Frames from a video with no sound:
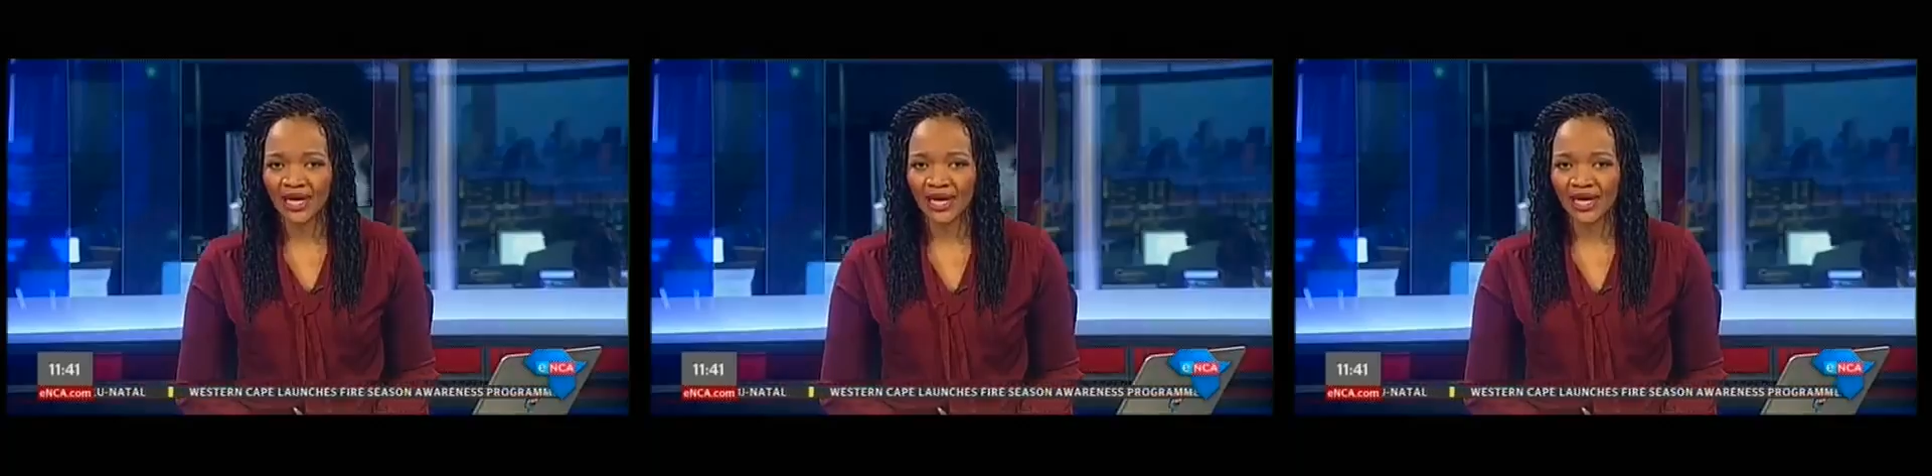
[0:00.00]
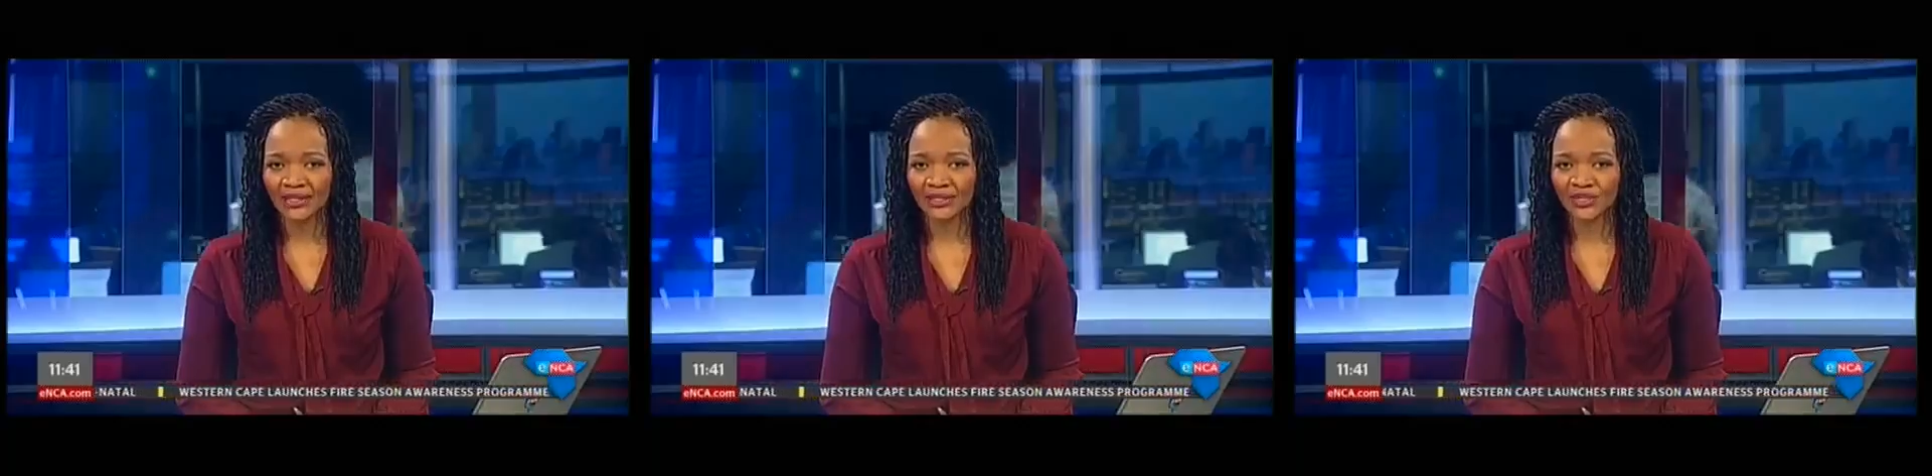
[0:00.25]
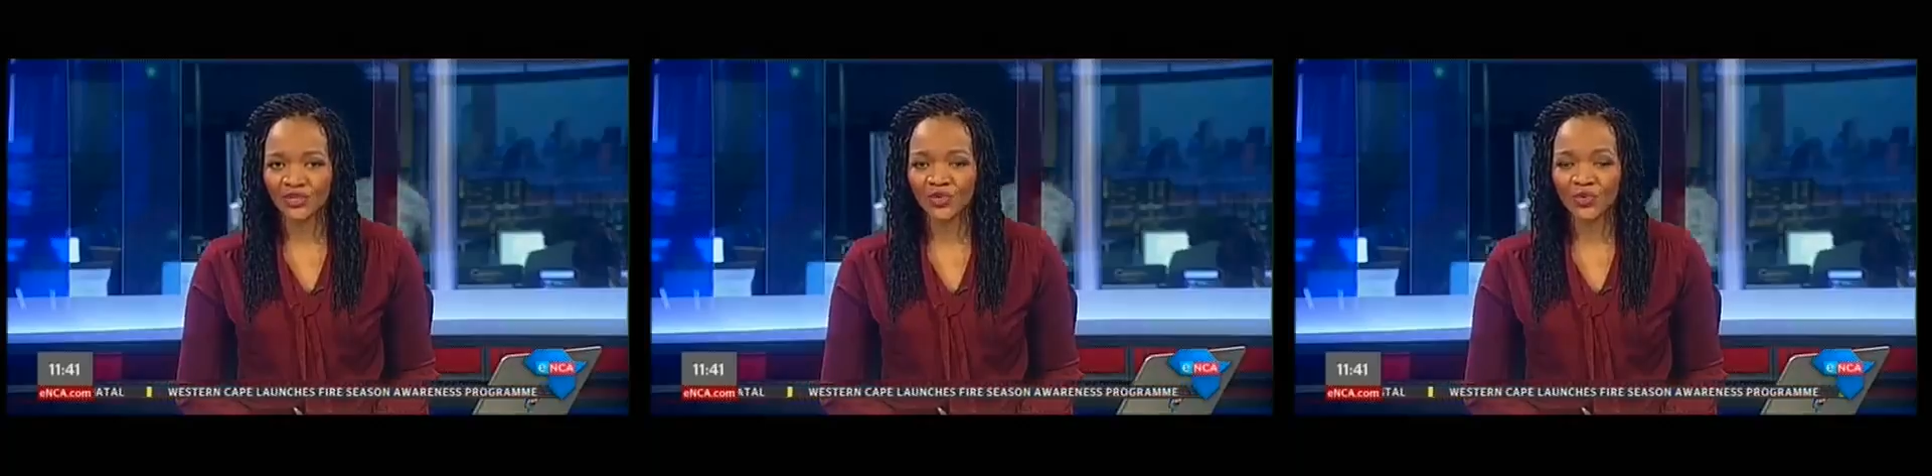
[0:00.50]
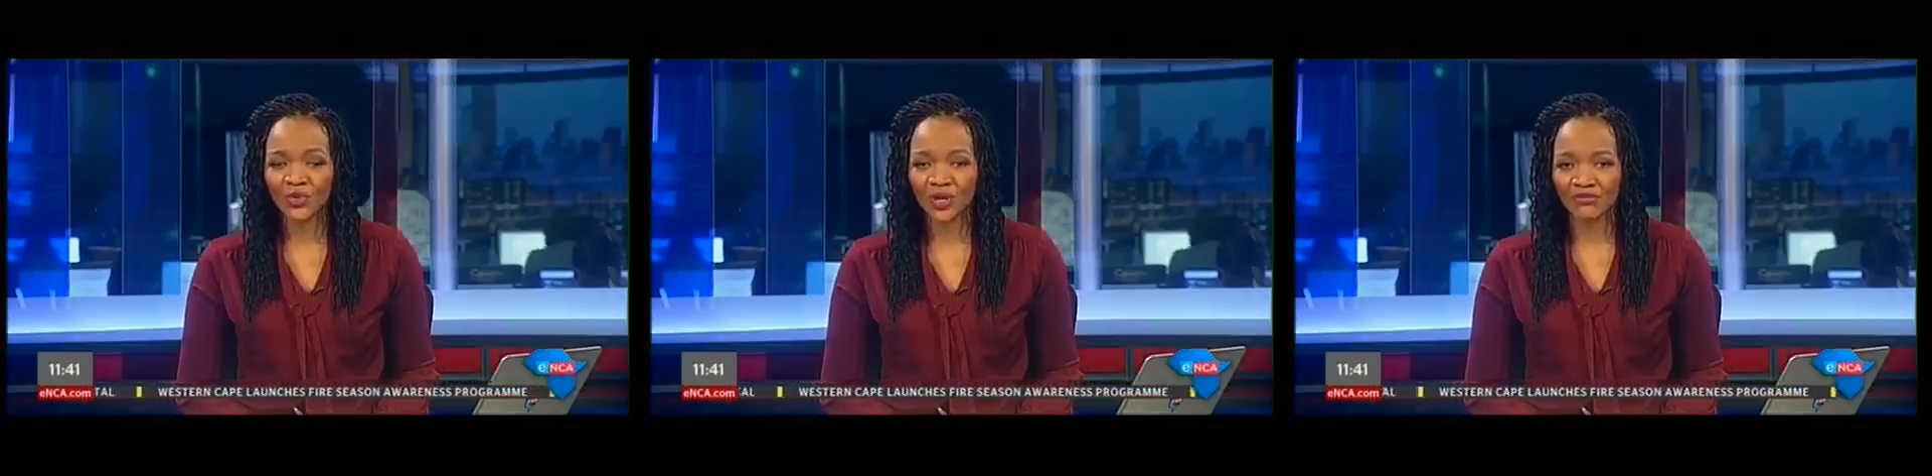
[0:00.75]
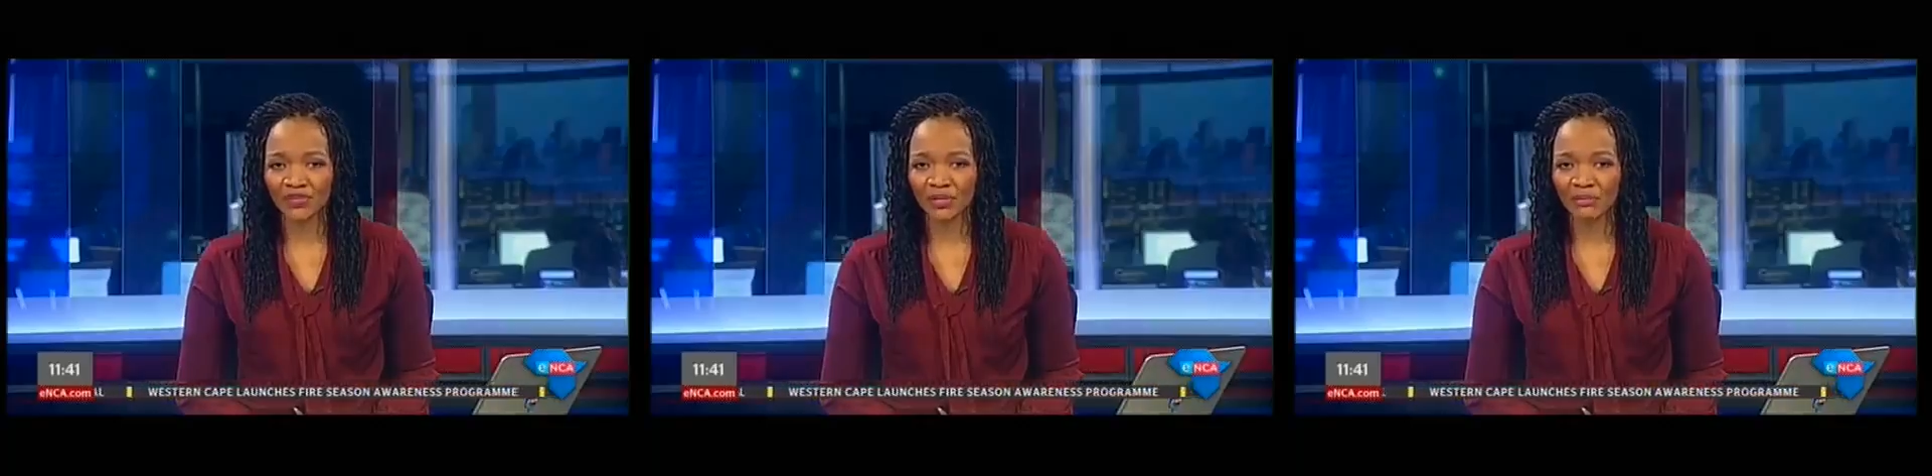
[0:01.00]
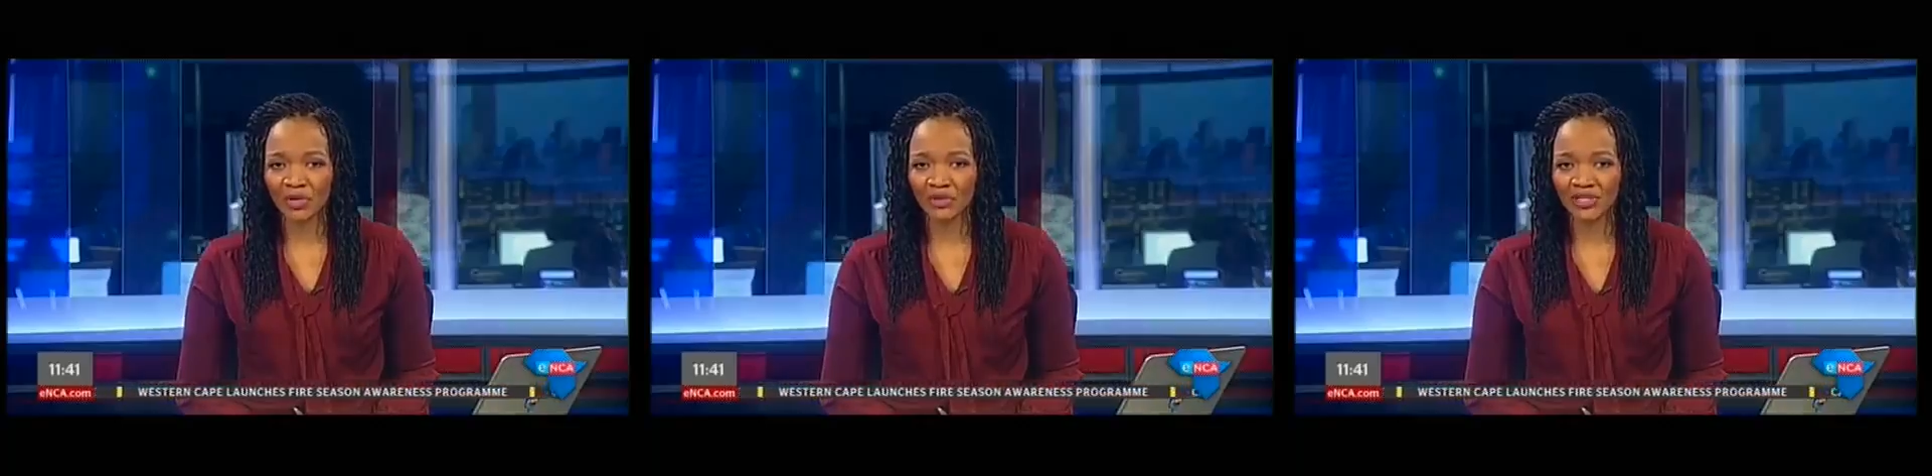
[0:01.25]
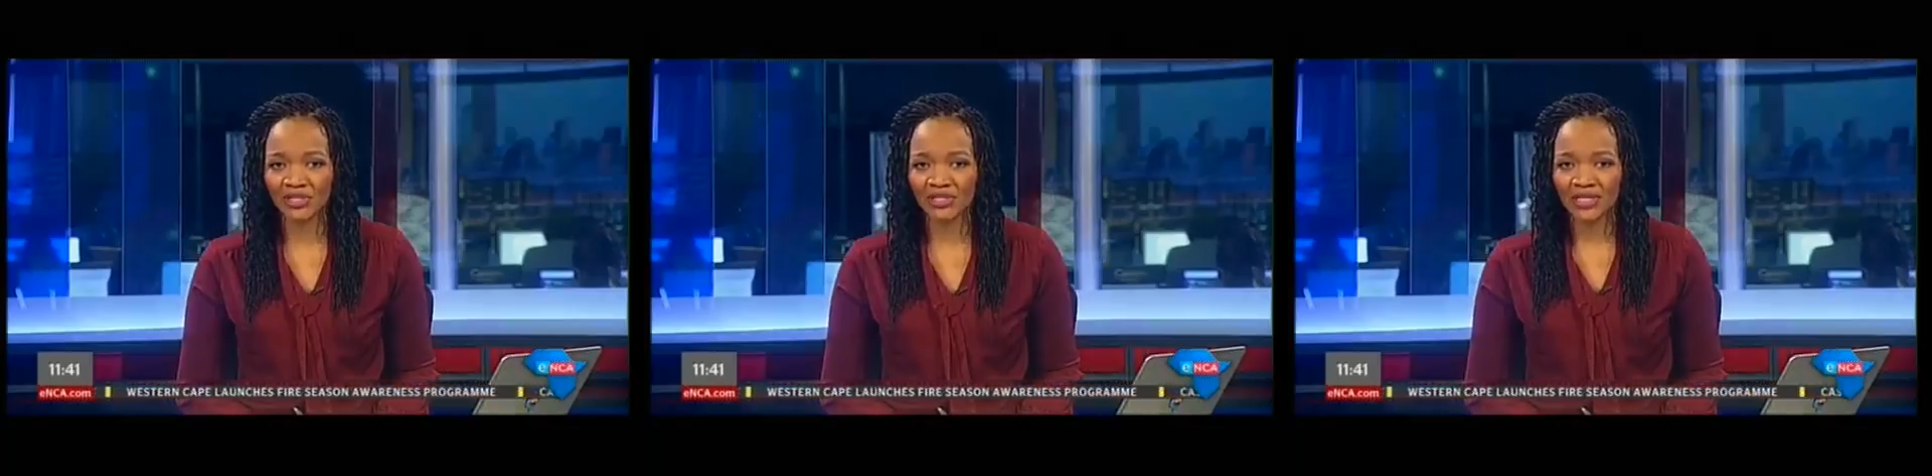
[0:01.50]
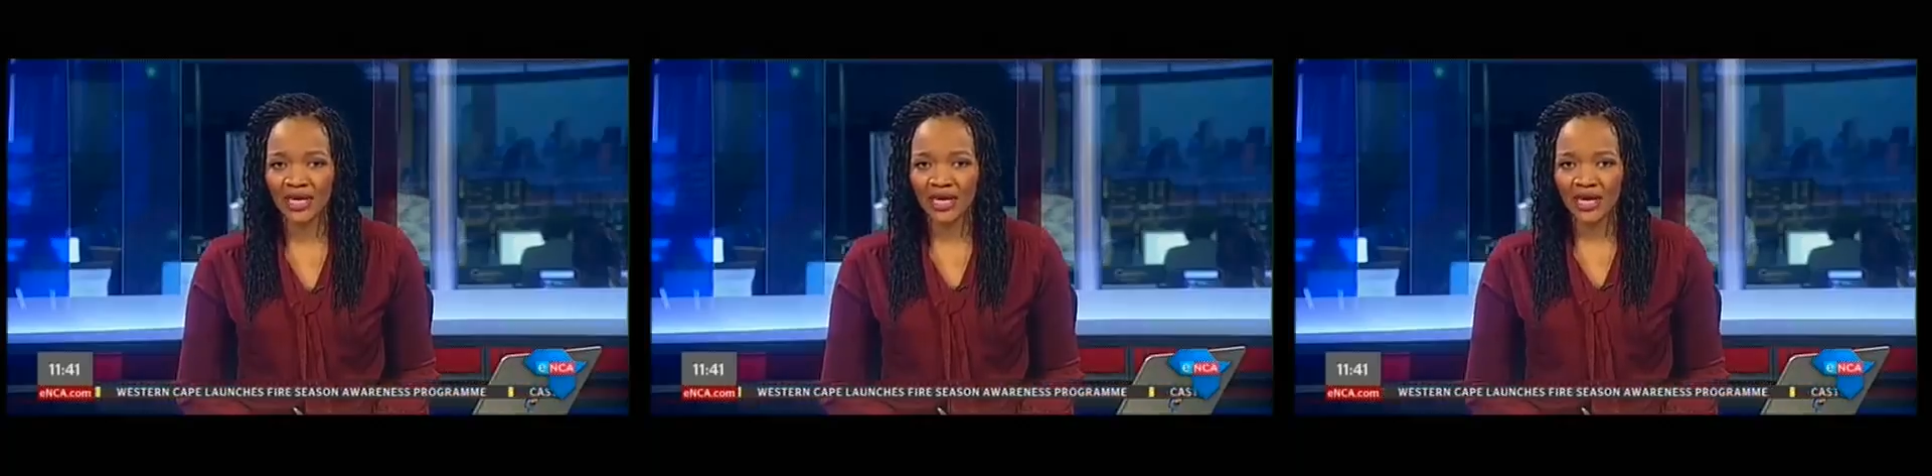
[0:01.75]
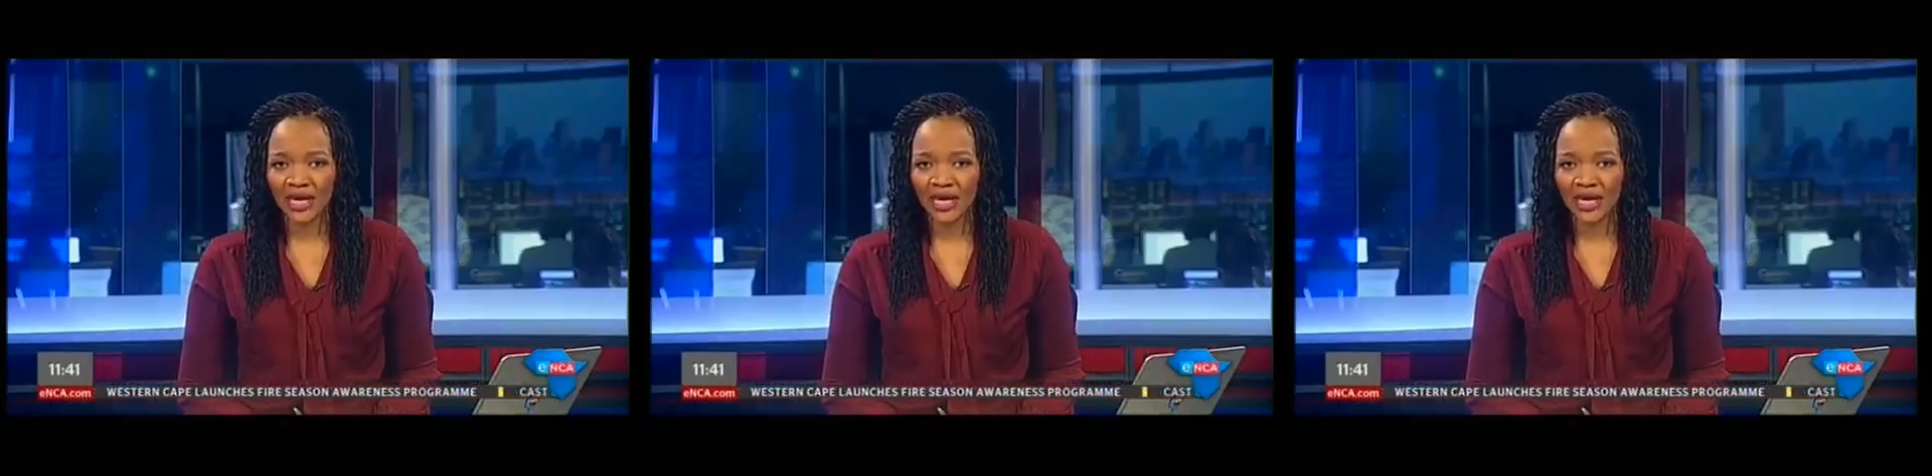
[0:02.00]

and school governing bodies.